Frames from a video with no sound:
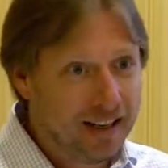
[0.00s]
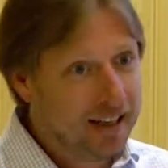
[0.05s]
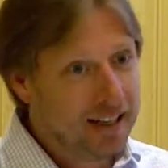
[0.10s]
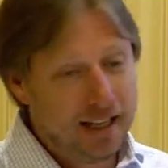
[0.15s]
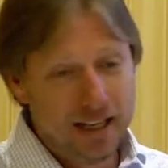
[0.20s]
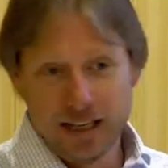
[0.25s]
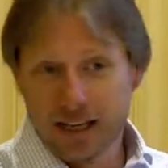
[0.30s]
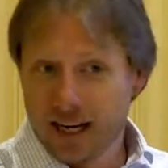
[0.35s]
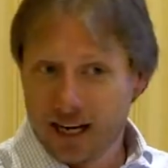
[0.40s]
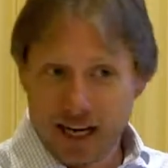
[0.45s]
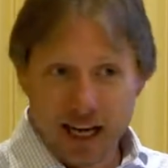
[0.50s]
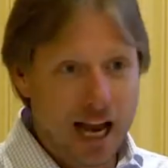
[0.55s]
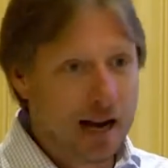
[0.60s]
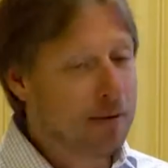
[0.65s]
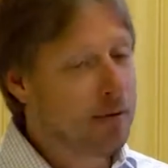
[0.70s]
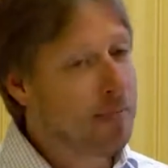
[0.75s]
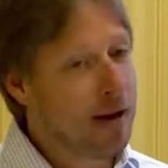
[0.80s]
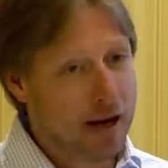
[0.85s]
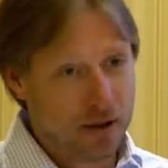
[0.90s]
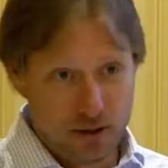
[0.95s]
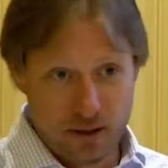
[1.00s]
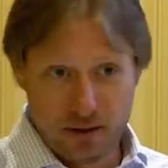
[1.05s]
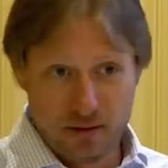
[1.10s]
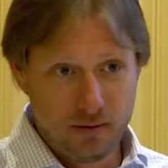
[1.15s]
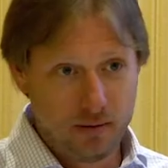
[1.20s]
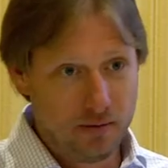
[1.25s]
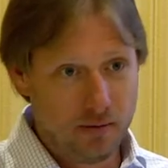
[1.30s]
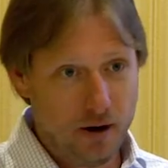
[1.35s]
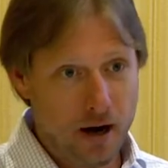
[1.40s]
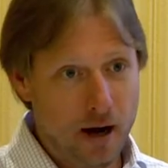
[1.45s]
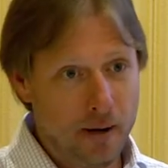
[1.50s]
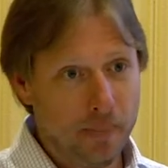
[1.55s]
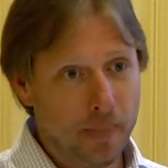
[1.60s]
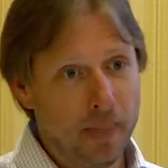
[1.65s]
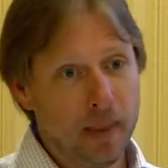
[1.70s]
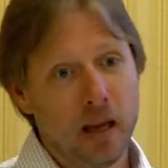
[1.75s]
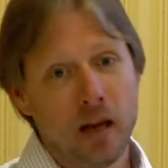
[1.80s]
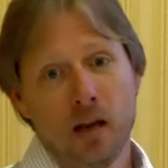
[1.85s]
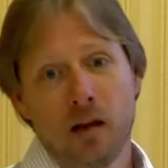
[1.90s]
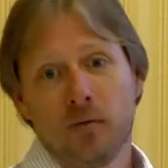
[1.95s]
You got to be basic, right?
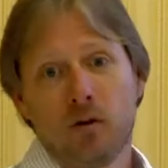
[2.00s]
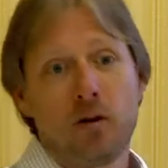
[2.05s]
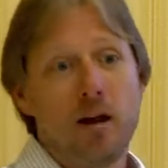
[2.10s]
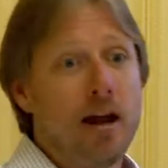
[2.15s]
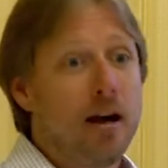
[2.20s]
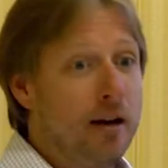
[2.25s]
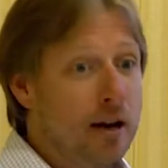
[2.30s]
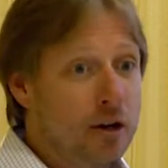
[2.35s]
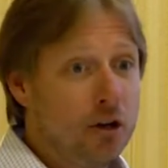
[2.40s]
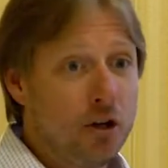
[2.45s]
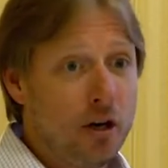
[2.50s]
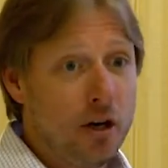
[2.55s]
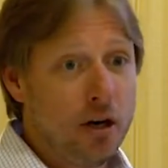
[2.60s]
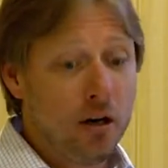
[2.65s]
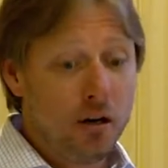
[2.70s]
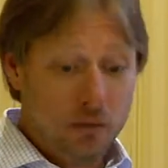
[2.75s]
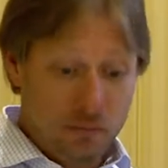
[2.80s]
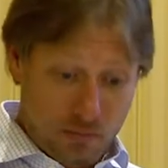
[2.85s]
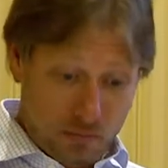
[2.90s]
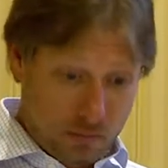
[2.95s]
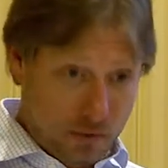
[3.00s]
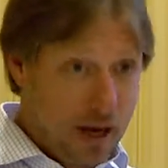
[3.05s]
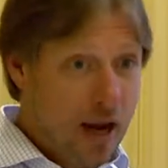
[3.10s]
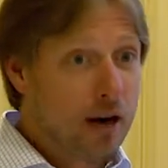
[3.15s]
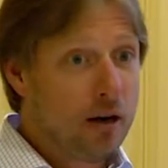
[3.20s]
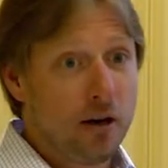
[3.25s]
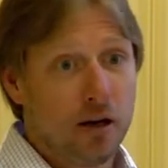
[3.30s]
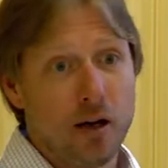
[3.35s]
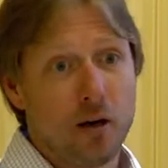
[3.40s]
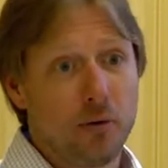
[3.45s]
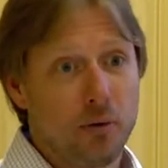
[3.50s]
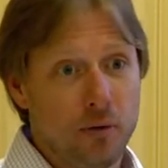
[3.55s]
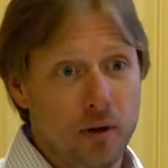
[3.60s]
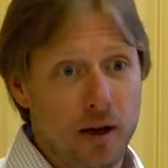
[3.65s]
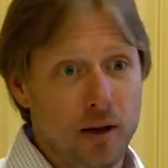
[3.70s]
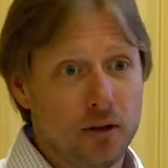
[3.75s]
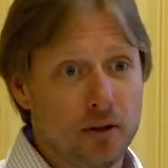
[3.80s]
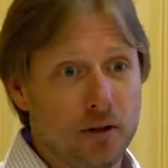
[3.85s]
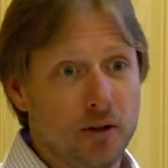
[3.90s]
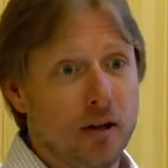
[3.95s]
If you got an engineer, yeah, you got to go through
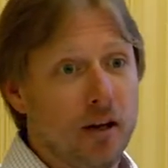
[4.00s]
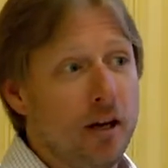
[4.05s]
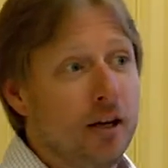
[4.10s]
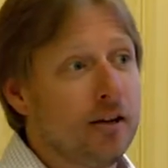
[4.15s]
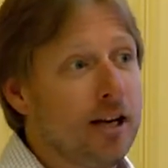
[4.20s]
this.